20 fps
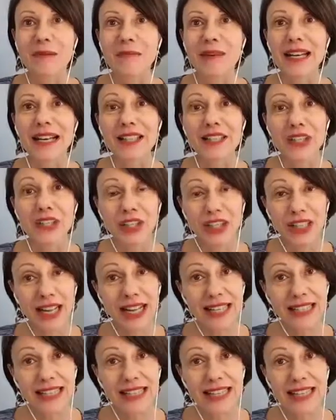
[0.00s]
it's a good
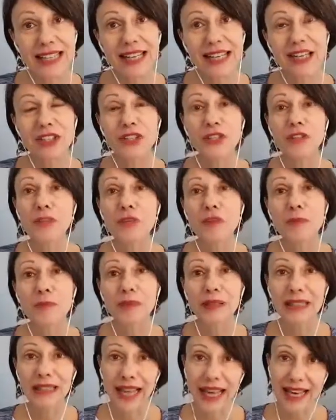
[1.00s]
idea to
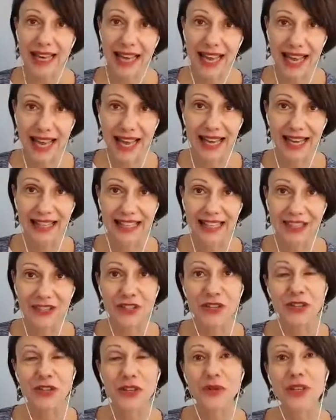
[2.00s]
plan ahead
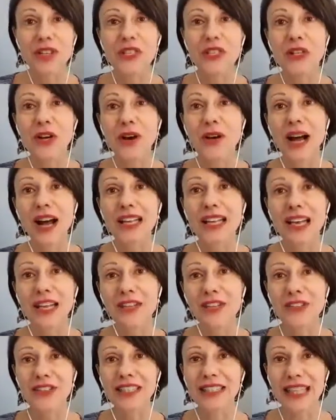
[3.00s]
too. And so I
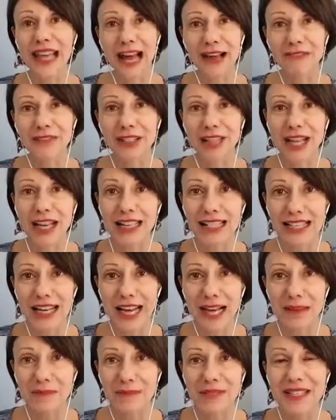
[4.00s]
used to laugh a lot of
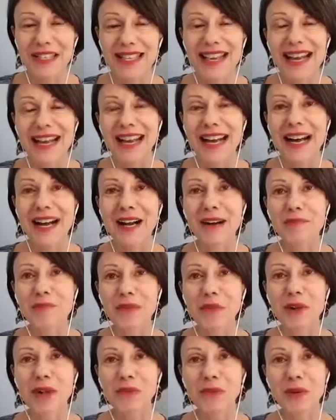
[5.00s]
times
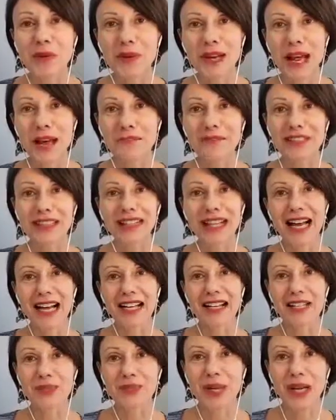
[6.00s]
when we would have
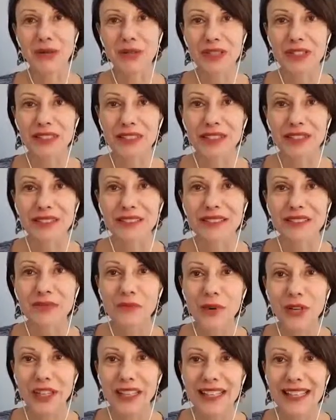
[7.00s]
clients when I was still
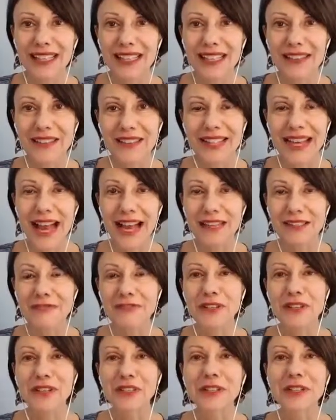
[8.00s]
working in the tax
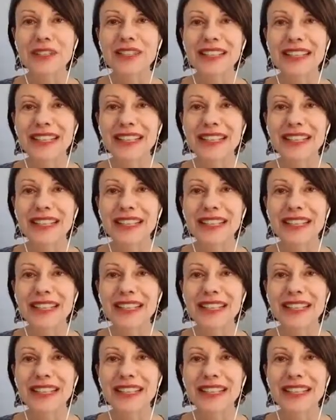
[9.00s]
field.